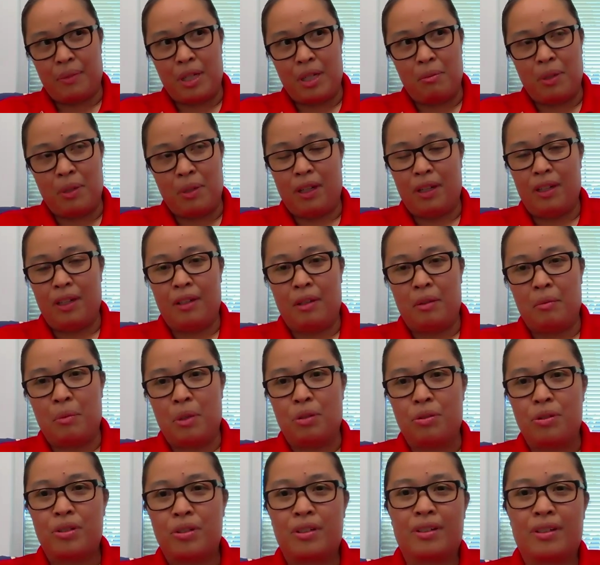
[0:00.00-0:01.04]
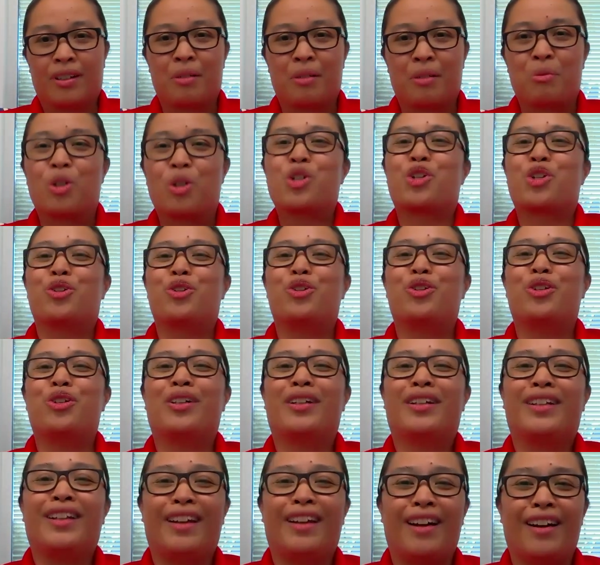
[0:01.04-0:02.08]
keeping it in the most
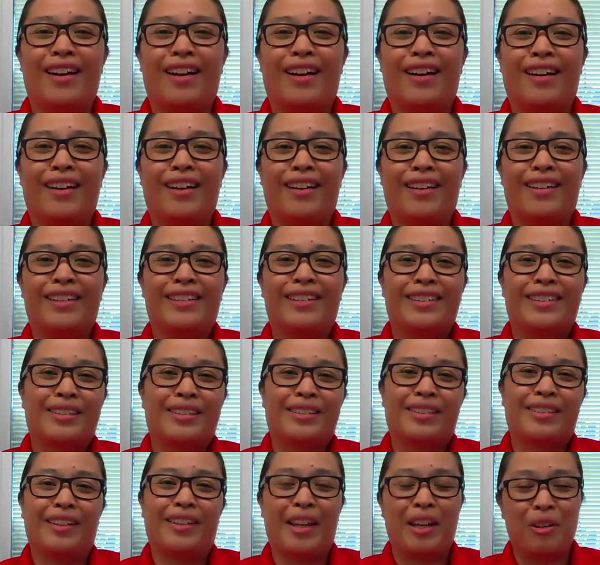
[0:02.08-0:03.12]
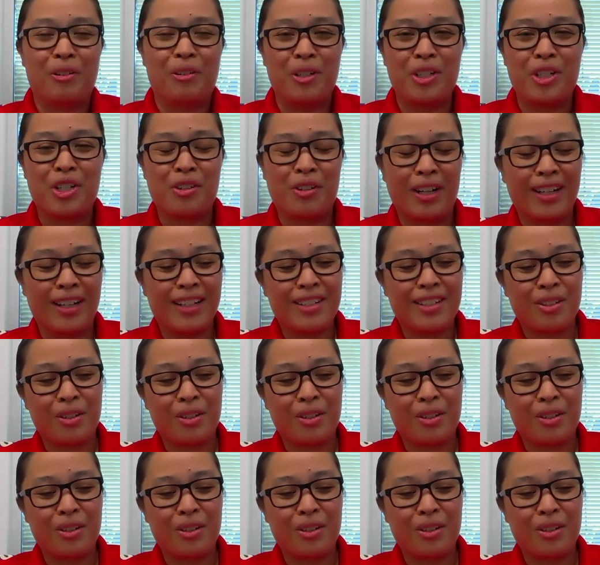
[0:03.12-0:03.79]
commercial uh, language, right?